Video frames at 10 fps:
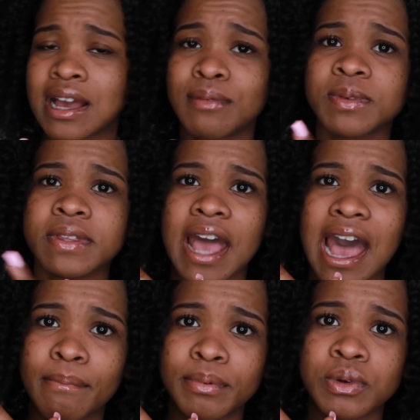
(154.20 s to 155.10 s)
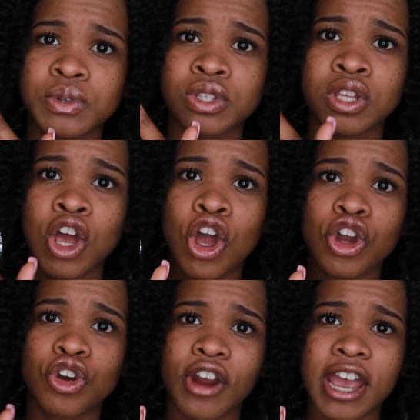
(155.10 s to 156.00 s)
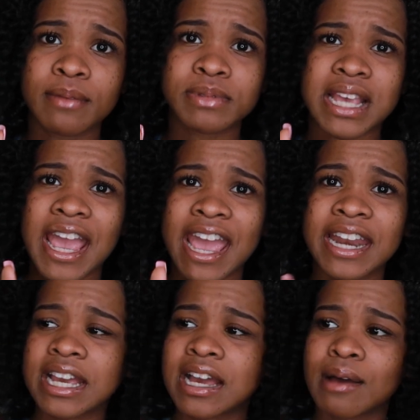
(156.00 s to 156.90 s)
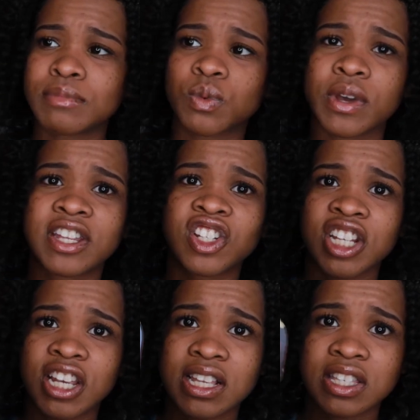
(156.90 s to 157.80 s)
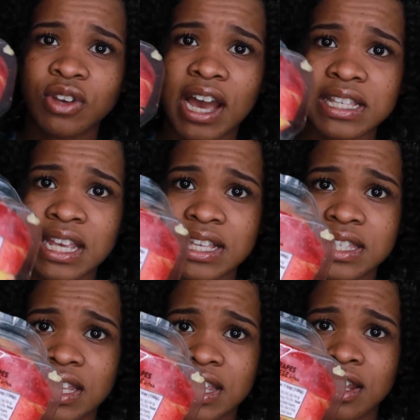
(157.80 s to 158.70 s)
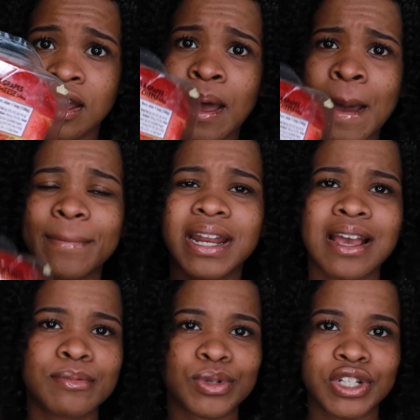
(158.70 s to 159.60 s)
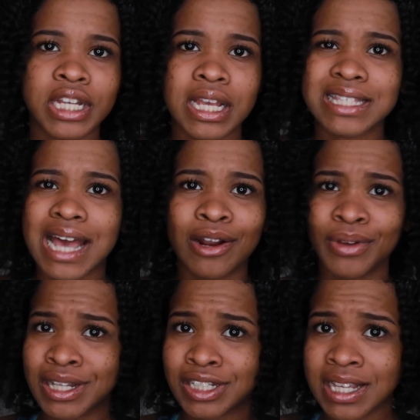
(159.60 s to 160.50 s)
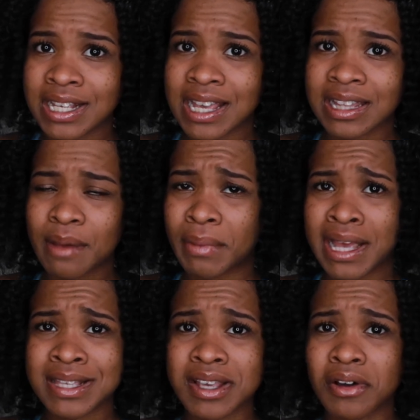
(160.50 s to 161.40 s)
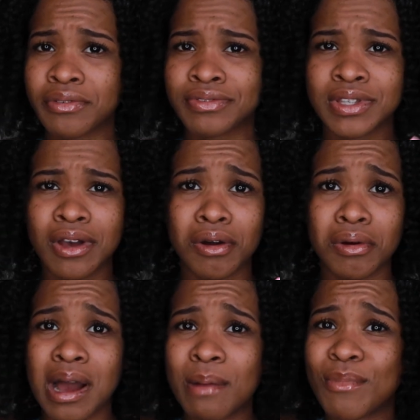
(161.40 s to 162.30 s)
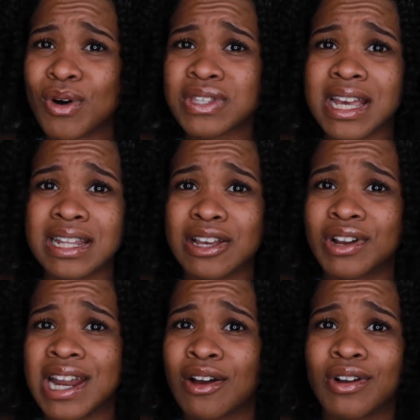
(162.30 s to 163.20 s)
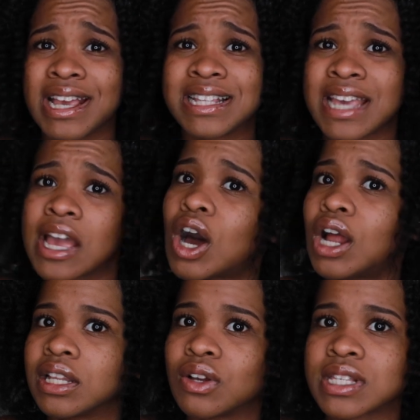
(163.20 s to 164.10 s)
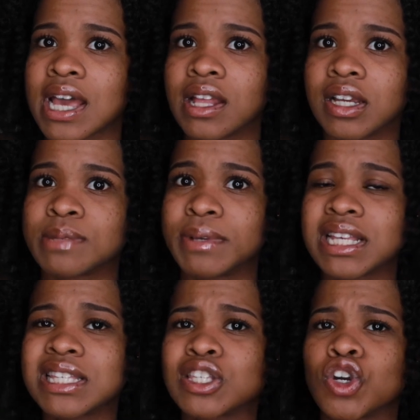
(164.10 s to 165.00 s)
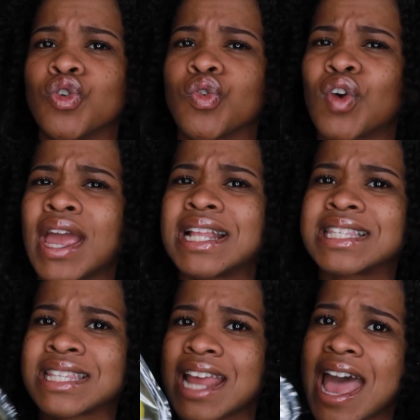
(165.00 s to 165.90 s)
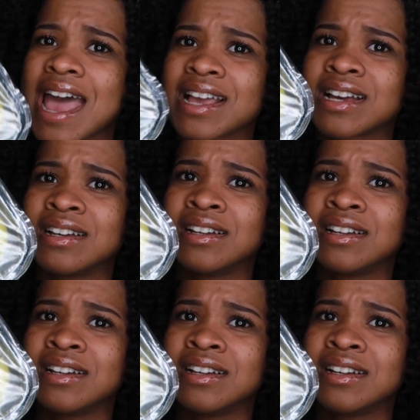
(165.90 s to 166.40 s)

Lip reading: comes with apples, grapes, and it comes with cheese. You guys can't see it, but it comes with cheese. I don't eat cheese like that by itself, so I'm most likely not gonna intake all of those calories, but this is a great snack.